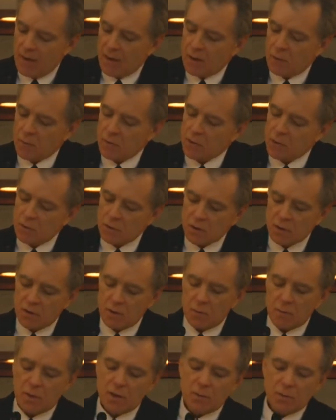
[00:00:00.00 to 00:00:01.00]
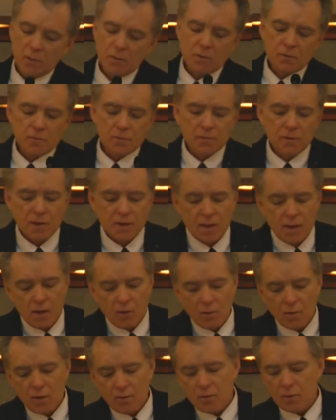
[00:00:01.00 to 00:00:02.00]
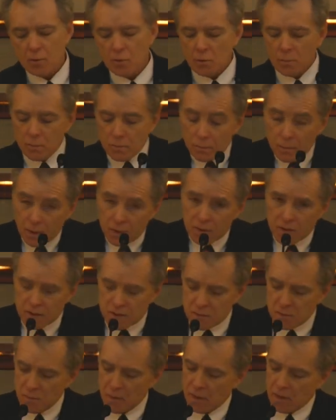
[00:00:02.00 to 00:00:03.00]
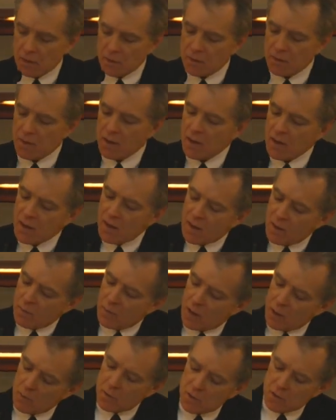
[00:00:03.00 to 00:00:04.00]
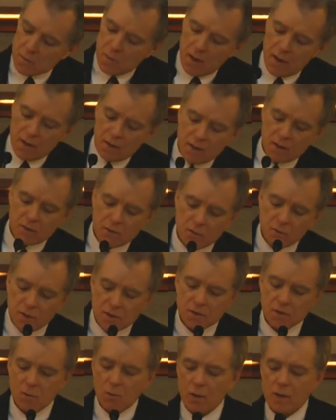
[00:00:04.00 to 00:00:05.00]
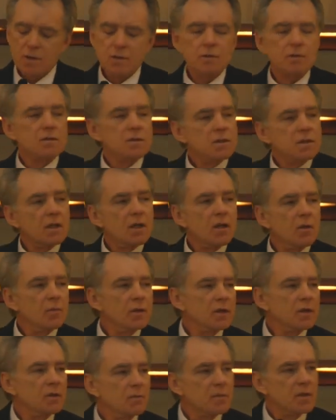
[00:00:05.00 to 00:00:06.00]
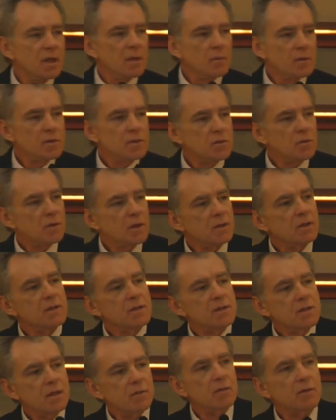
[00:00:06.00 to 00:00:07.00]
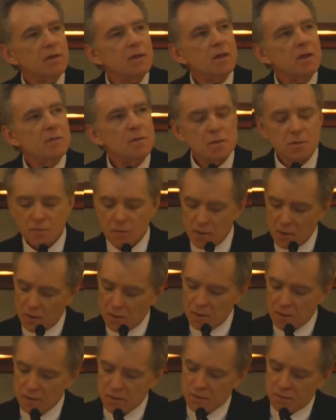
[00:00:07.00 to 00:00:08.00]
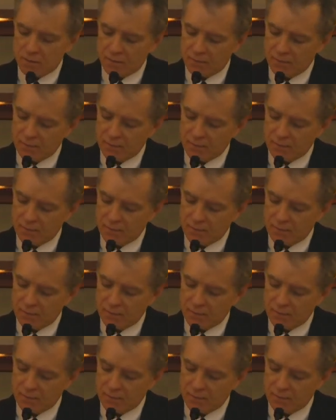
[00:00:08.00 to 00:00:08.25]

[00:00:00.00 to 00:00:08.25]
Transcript: It was usually the people in front, however, who participated by responding to his questions and helping him demonstrate the 7 types of hugs.